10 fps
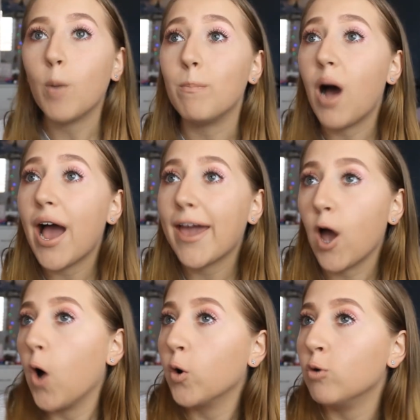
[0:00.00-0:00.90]
my
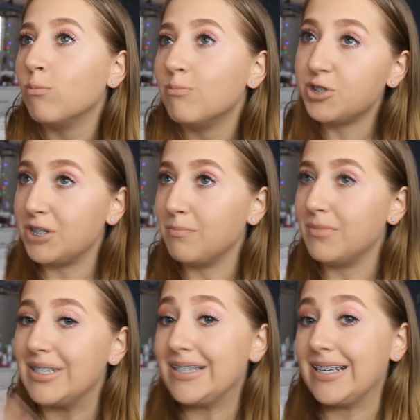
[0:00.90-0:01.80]
home
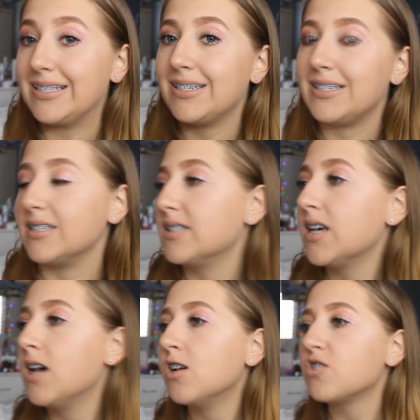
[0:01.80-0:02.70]
gym
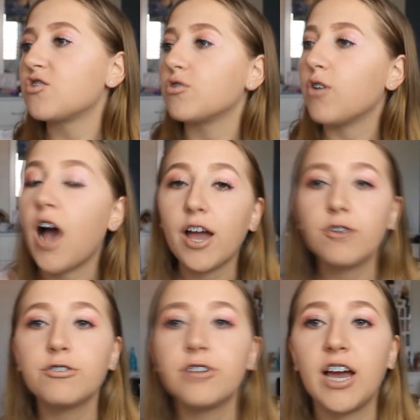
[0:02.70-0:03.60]
necessities. So I
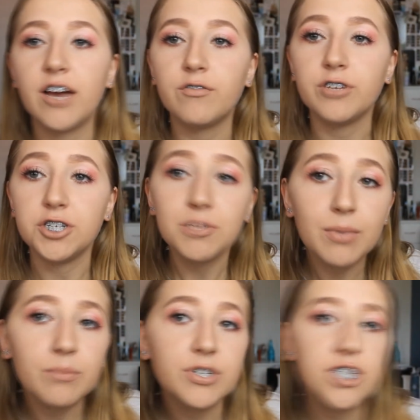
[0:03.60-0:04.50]
don't have a gym
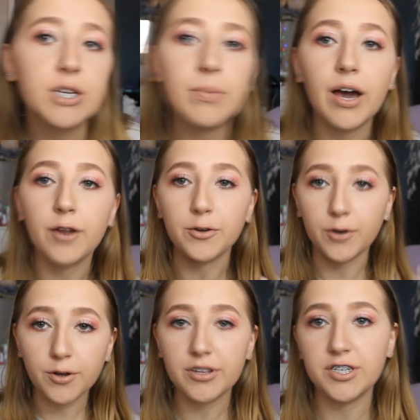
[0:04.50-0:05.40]
membership, I don't
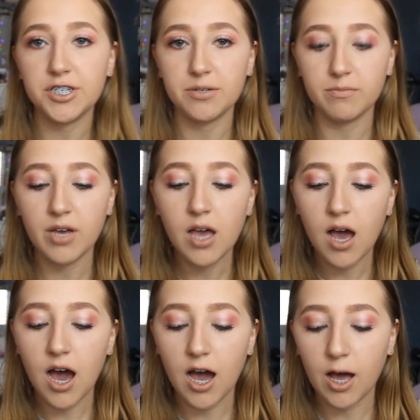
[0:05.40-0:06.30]
go to the gym.
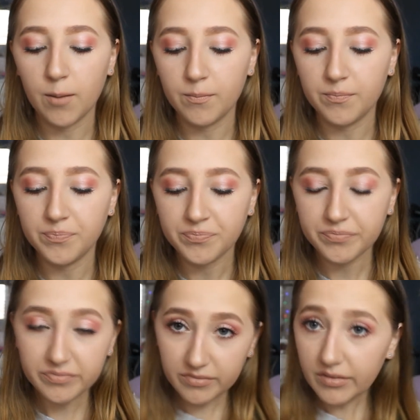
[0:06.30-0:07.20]
I
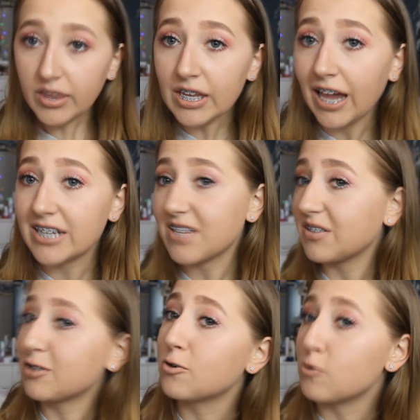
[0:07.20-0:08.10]
just have
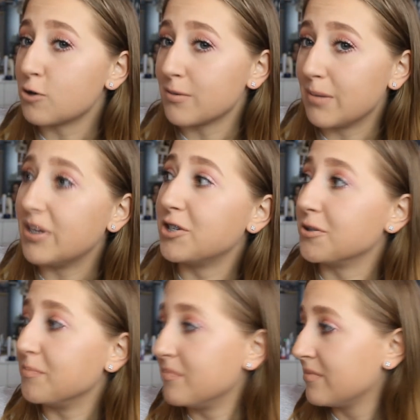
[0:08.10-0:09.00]
a little corner in my
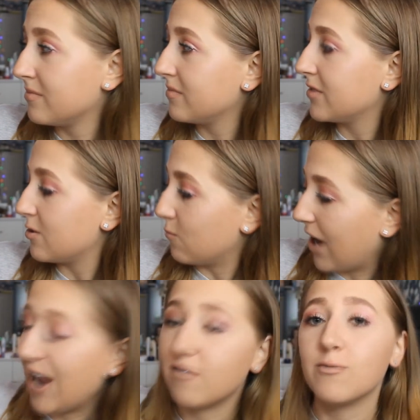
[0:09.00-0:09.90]
bedroom
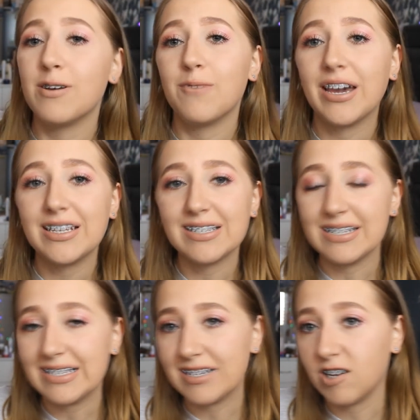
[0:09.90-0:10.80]
where I have all my weights
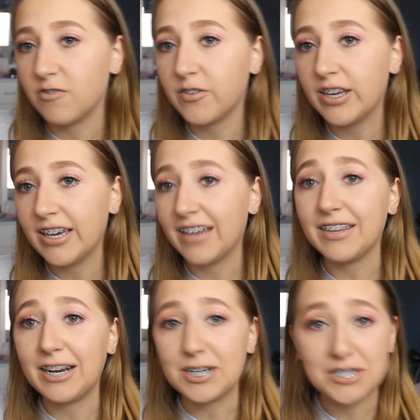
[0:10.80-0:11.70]
and stuff,
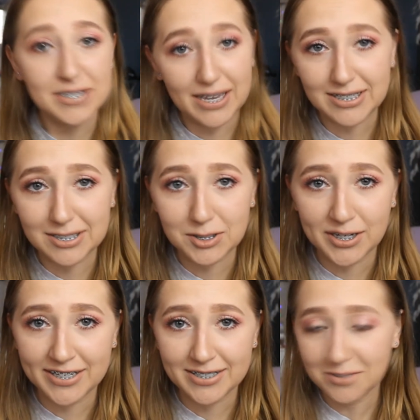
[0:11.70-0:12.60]
and then I just
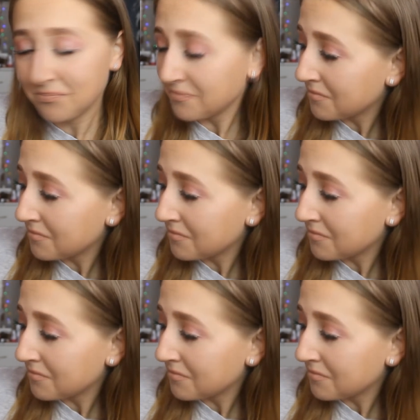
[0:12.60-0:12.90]
exercise